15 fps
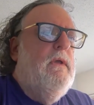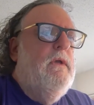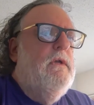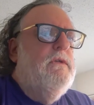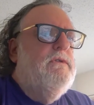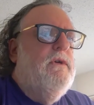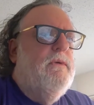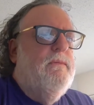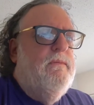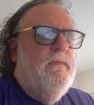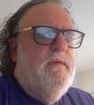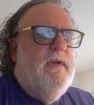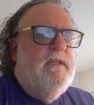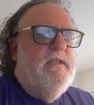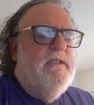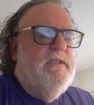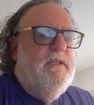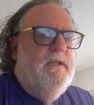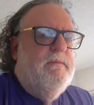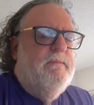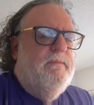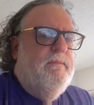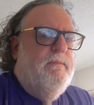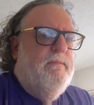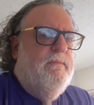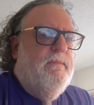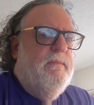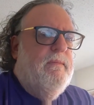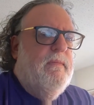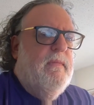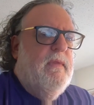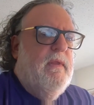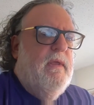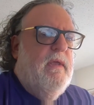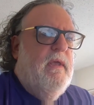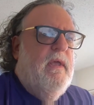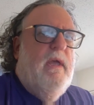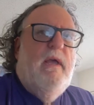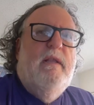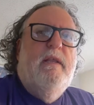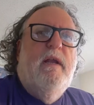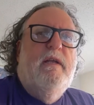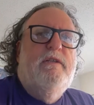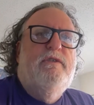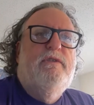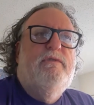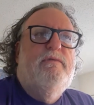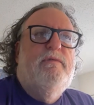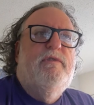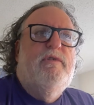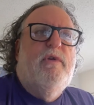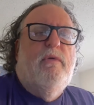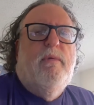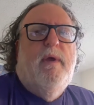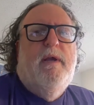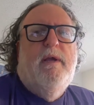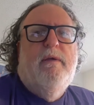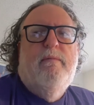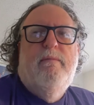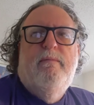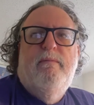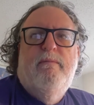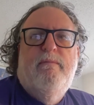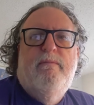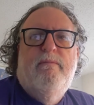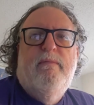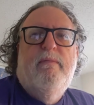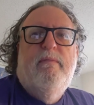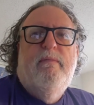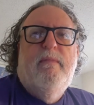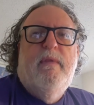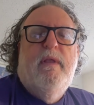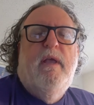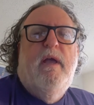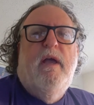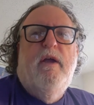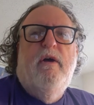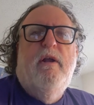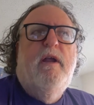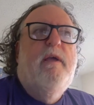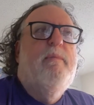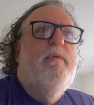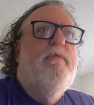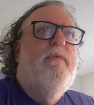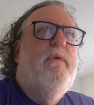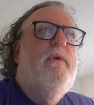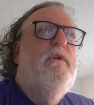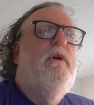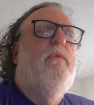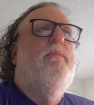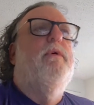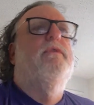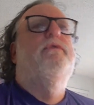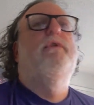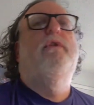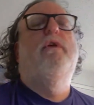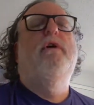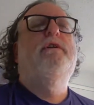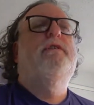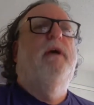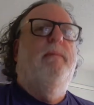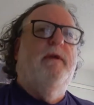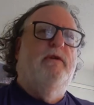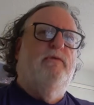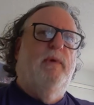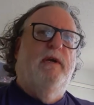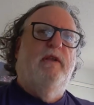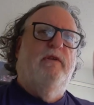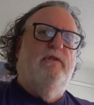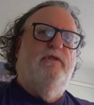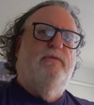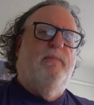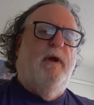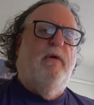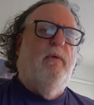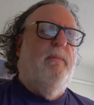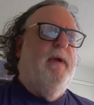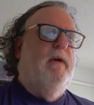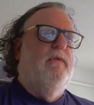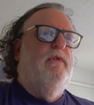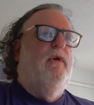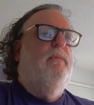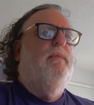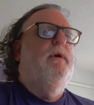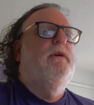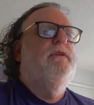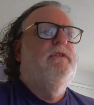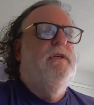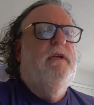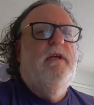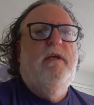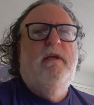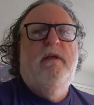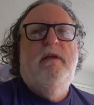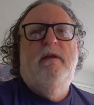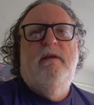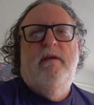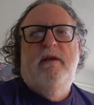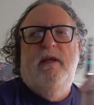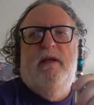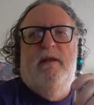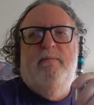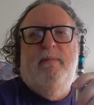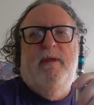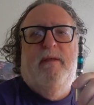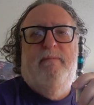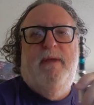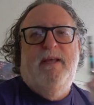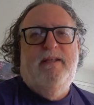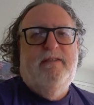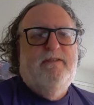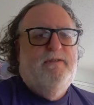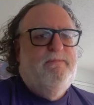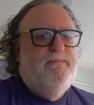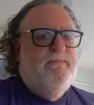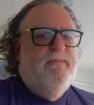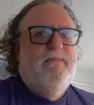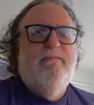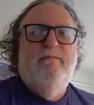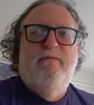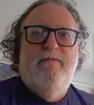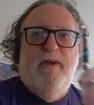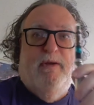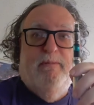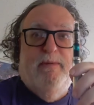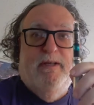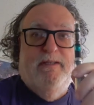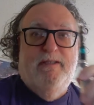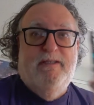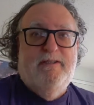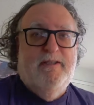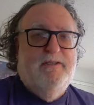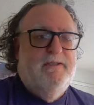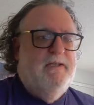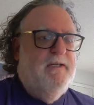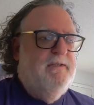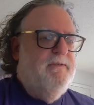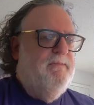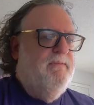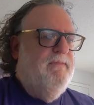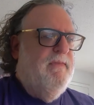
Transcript: So we got the scene, and then I just start writing. And I prefer notebooks. For the longest time, I used regular spiral bound notebooks and pens, fountain pens these days.